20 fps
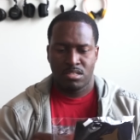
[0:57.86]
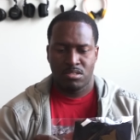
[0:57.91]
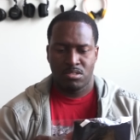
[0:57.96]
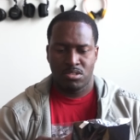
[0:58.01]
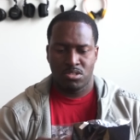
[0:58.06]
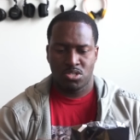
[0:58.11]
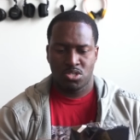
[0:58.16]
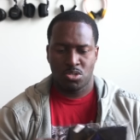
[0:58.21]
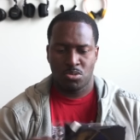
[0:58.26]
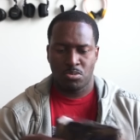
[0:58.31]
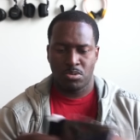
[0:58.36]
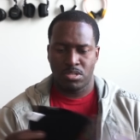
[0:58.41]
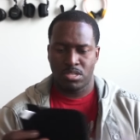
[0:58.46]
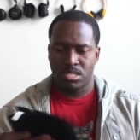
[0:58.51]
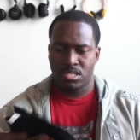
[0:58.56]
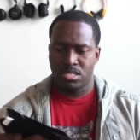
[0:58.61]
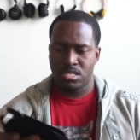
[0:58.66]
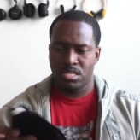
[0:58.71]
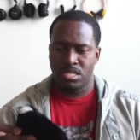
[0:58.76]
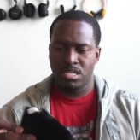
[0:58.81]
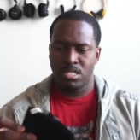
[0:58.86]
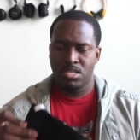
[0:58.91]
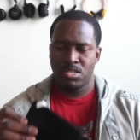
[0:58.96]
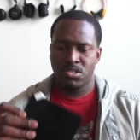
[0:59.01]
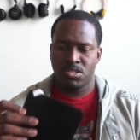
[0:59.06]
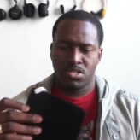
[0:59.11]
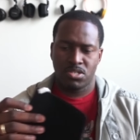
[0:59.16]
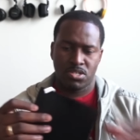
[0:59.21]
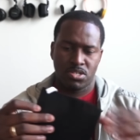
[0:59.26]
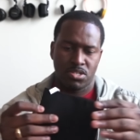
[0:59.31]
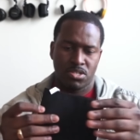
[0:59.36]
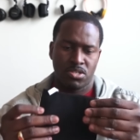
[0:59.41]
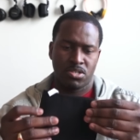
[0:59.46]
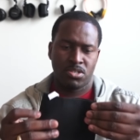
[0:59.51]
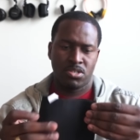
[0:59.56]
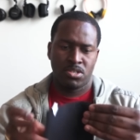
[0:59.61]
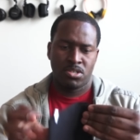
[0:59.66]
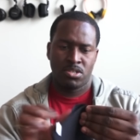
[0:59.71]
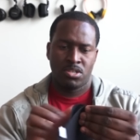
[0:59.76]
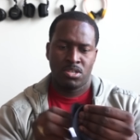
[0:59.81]
Not sure what this
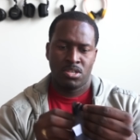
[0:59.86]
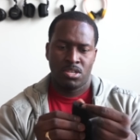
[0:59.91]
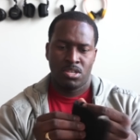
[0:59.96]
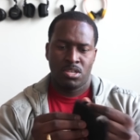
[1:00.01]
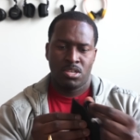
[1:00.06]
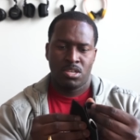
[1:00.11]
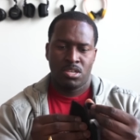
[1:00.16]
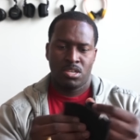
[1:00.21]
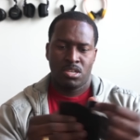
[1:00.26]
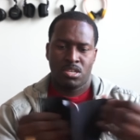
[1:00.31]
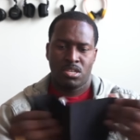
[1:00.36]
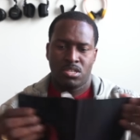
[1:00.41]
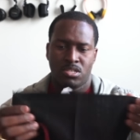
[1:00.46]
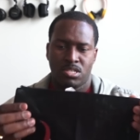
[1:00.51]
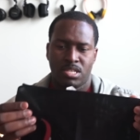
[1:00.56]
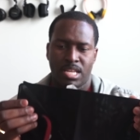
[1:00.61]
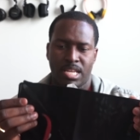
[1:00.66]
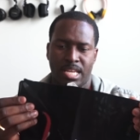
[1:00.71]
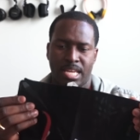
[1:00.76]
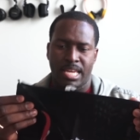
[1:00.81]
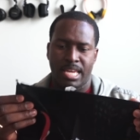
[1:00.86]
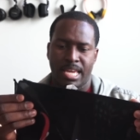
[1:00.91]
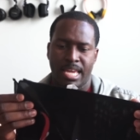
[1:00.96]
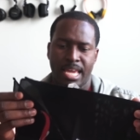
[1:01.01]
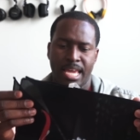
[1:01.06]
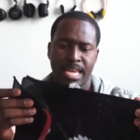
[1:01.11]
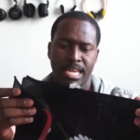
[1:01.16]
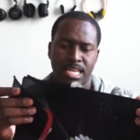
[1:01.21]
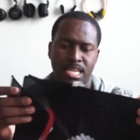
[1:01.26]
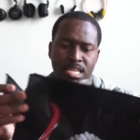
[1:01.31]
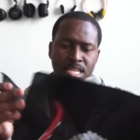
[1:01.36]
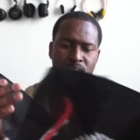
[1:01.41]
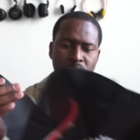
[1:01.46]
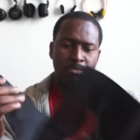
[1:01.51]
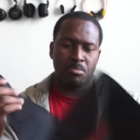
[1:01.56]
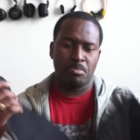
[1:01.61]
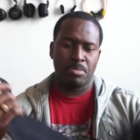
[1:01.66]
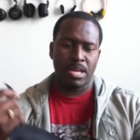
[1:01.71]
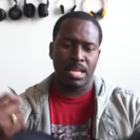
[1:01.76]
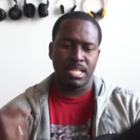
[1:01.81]
is. It's like a hanky
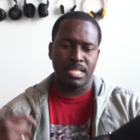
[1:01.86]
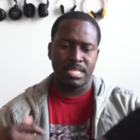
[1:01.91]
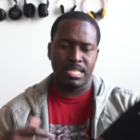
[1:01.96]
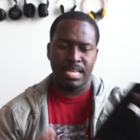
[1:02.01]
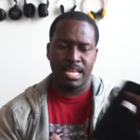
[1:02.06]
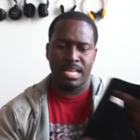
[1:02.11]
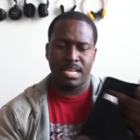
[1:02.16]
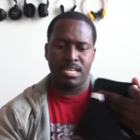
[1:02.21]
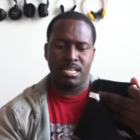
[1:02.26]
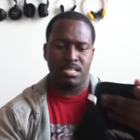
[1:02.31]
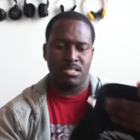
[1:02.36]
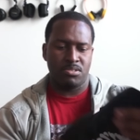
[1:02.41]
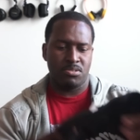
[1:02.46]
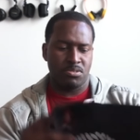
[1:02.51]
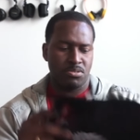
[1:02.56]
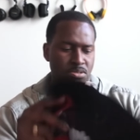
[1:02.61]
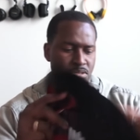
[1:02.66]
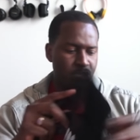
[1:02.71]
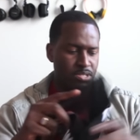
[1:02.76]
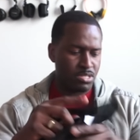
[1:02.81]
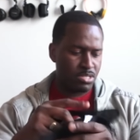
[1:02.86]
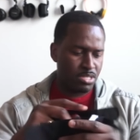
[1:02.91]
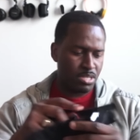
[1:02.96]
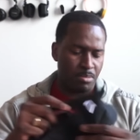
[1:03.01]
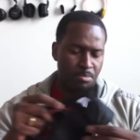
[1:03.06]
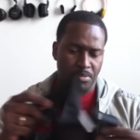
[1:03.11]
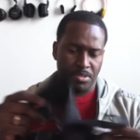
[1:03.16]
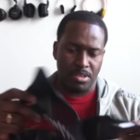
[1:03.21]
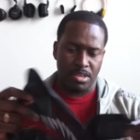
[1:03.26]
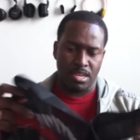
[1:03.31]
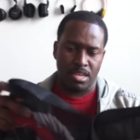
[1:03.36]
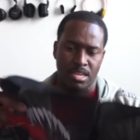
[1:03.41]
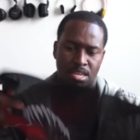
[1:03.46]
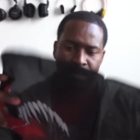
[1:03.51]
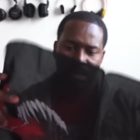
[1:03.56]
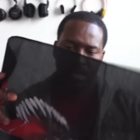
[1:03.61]
or bandana or something.